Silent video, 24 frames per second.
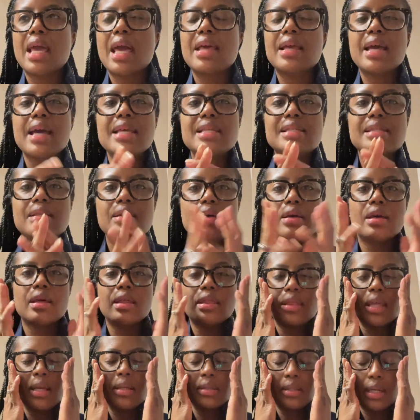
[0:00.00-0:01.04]
I guess the
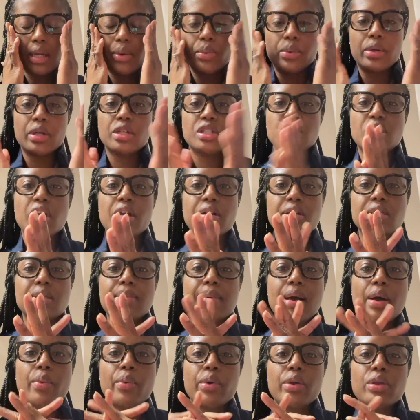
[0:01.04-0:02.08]
thing that I want to share is
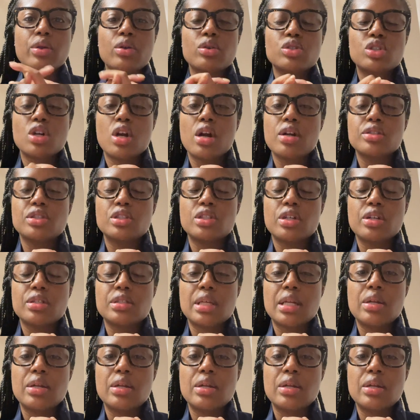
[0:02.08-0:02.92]
about when you're charge nurse.